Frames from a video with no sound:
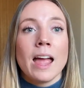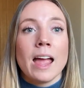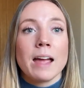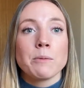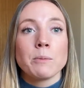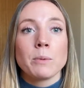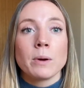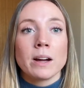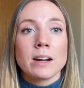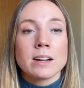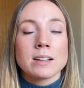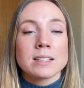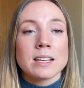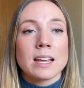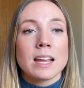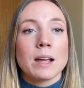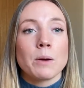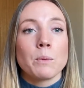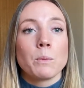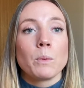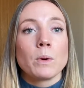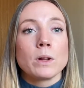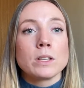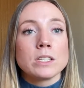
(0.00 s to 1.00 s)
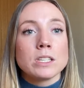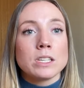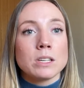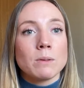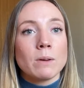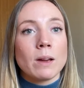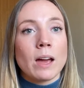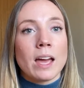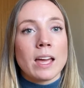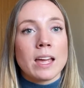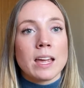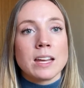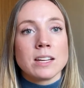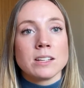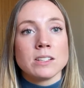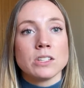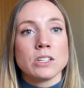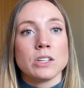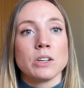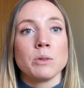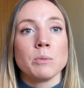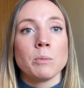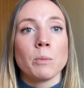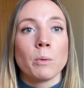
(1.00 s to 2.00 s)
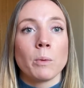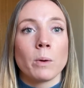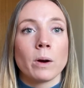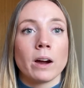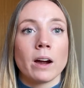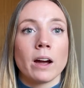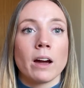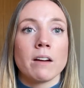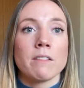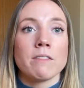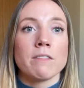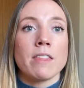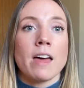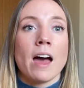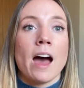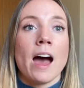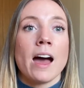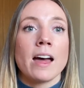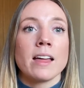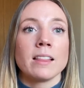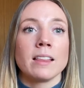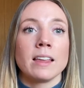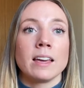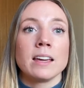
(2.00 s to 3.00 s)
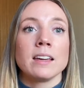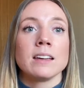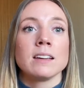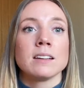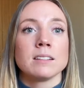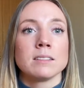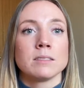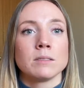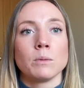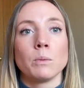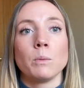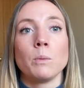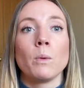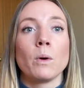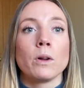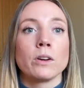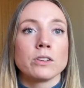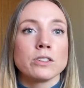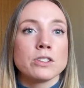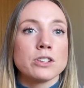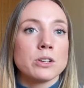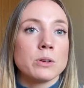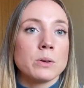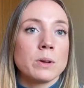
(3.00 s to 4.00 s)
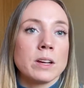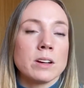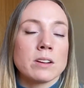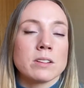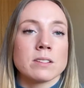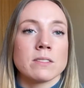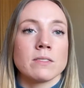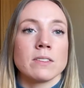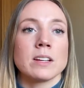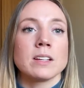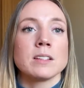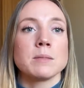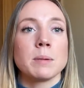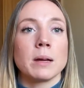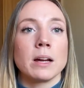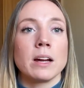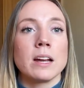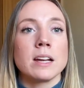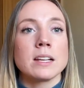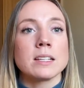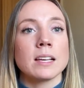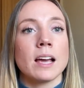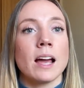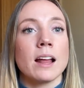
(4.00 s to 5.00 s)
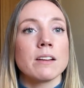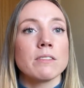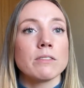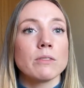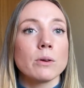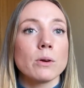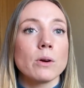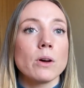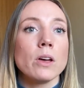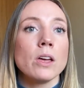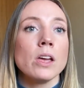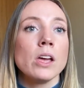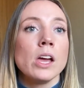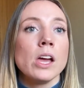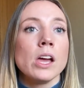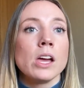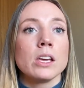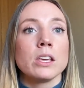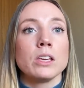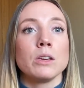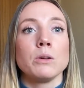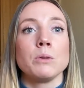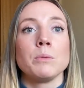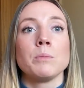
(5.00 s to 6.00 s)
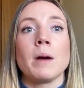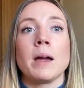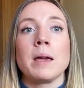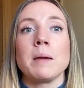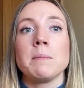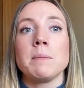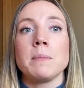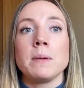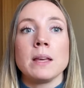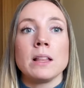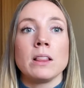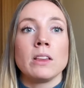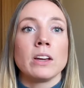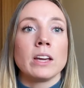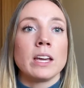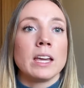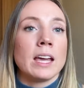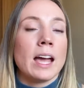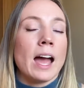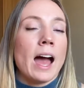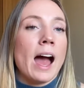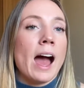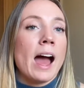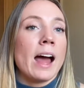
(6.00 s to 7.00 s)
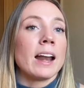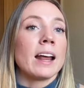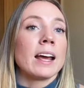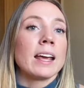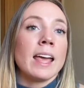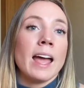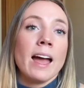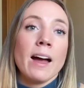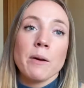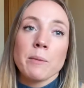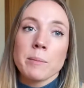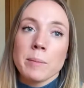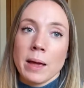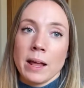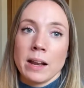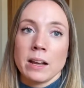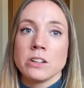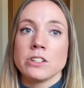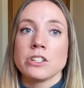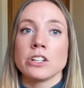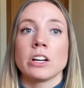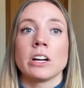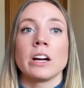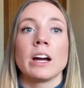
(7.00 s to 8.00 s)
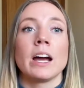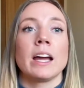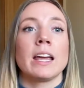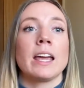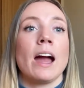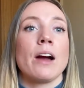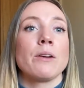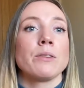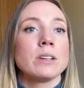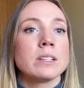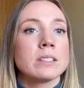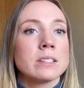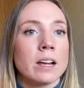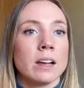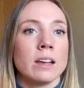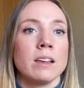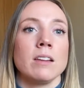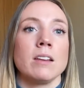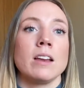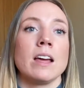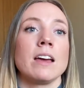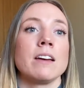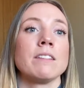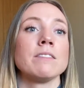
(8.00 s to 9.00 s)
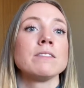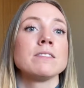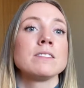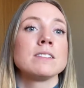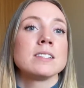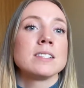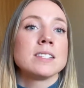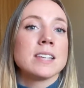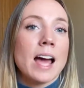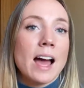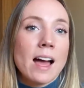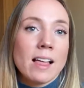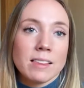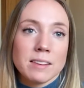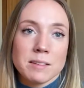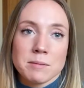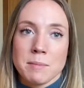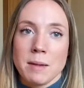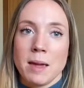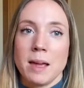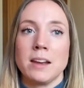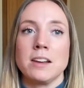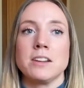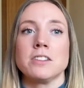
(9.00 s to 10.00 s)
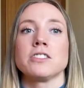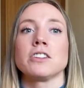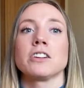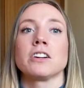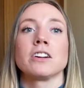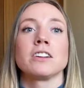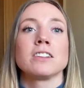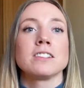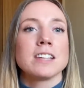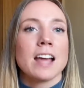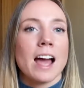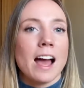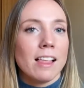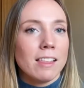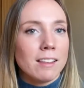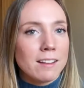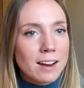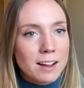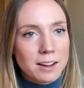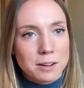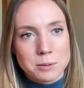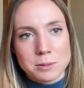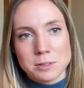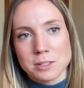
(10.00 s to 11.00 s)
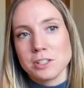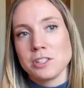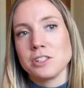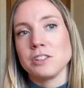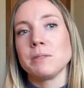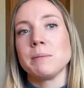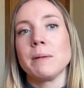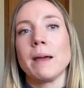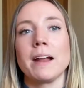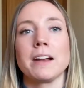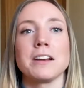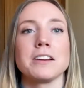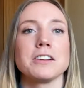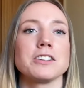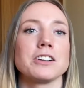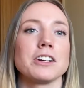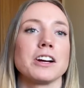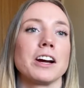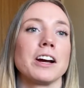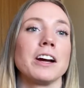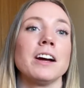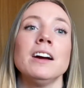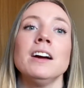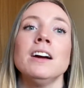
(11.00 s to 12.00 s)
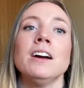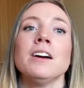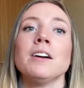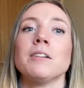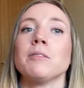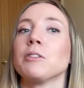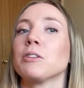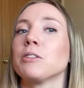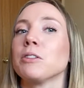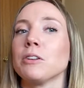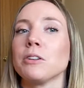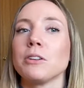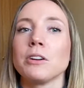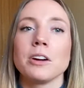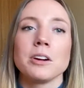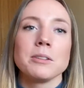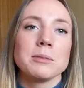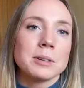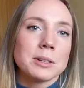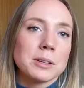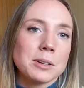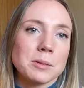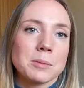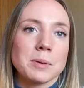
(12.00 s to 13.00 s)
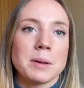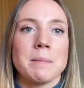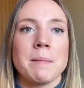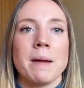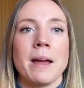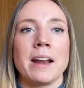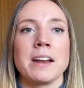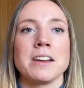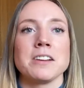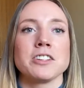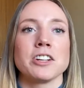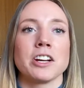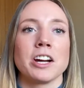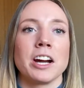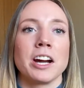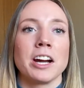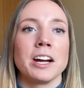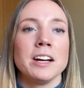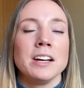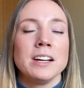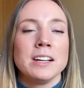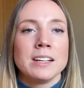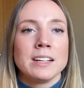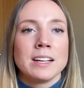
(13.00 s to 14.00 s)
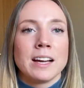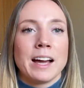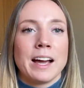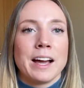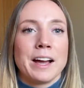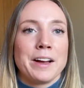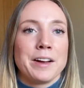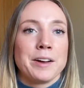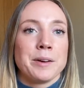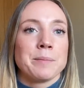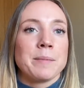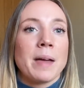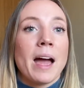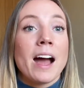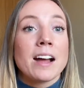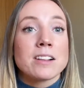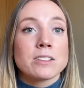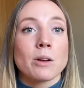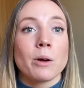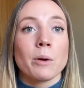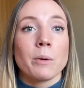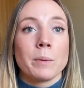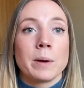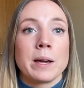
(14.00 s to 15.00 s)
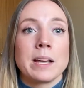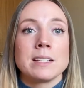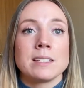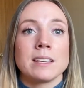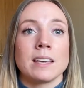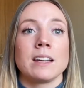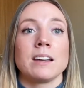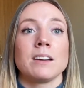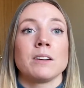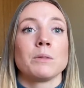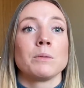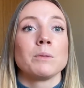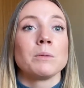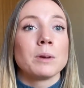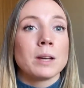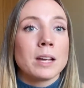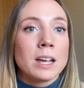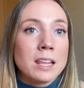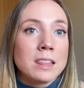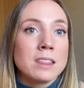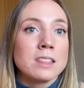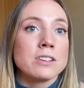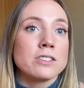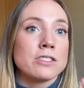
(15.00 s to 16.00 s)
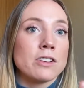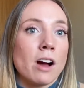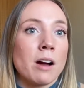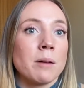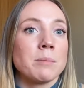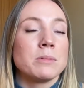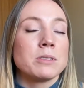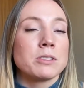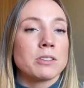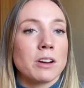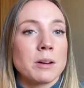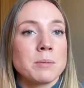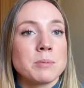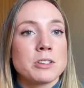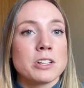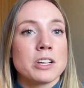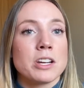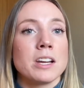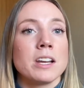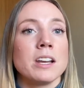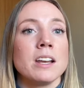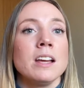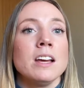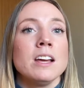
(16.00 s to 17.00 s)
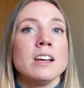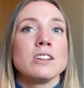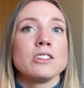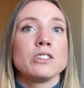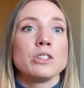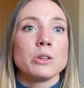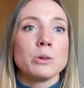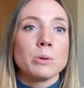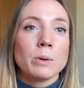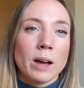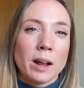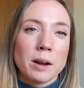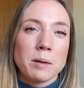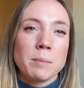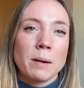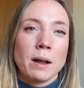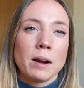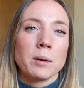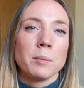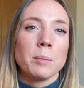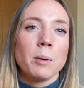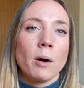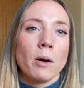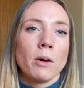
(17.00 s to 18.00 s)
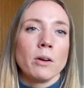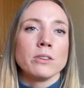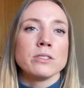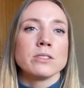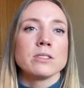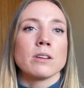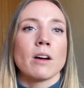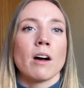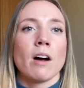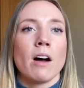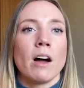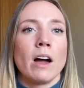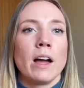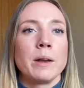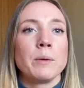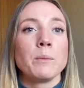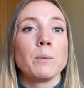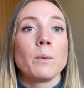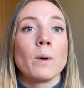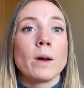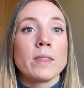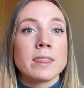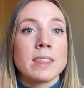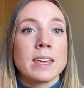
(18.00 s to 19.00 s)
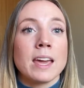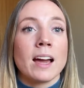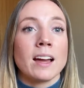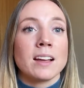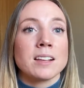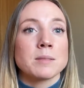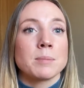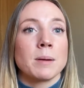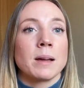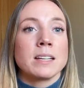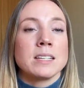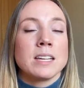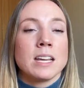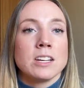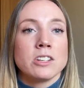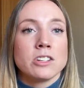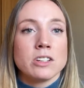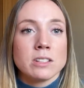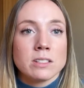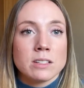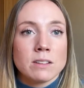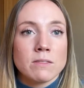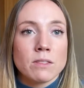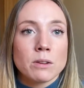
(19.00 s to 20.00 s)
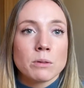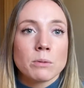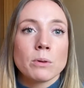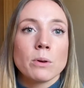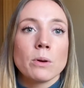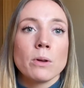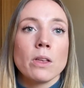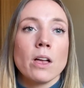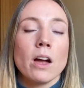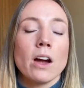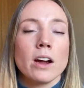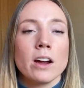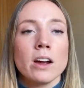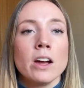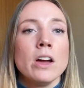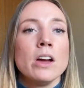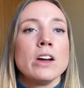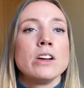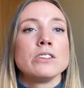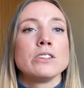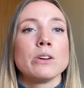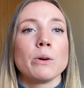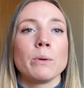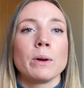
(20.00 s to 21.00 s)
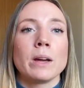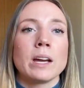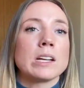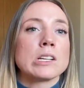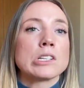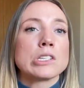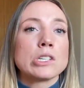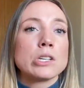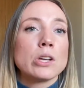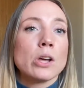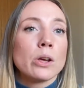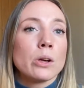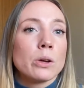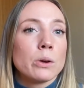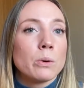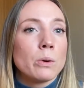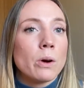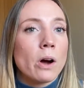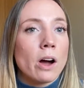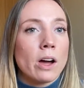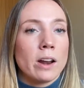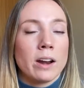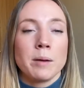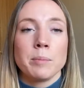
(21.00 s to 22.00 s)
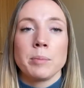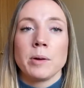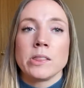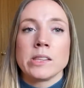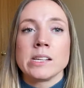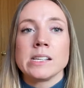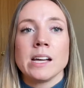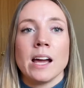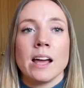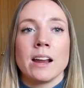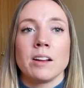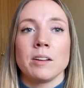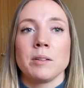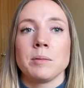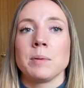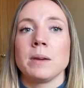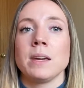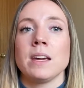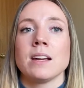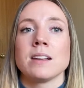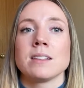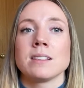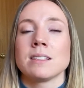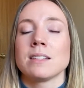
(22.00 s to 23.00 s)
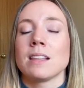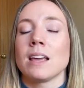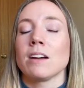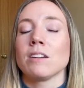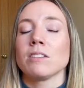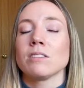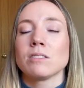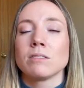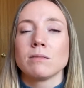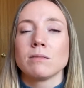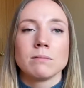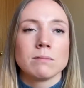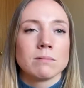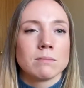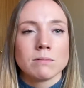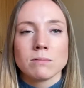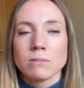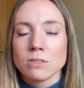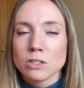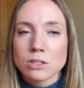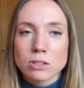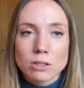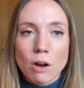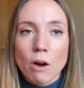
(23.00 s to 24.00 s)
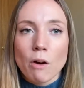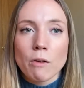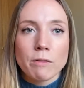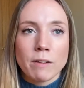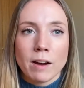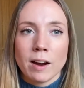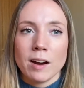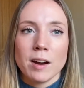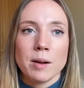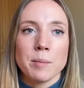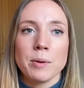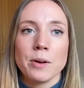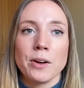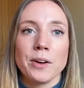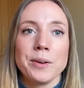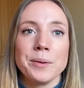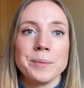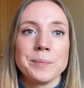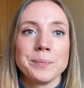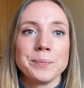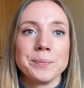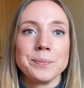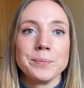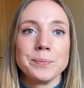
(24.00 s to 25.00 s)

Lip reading: Whereas once you get into more of that, like 1 or 2 years of experience kind of role, you might be looking at account manager, account executive, talent manager, talent acquisition manager, recruiter, recruitment manager. As always, like read the job description to get a better pulse on what the expectations of the role are. Don't get too caught up on the title because they're so variable.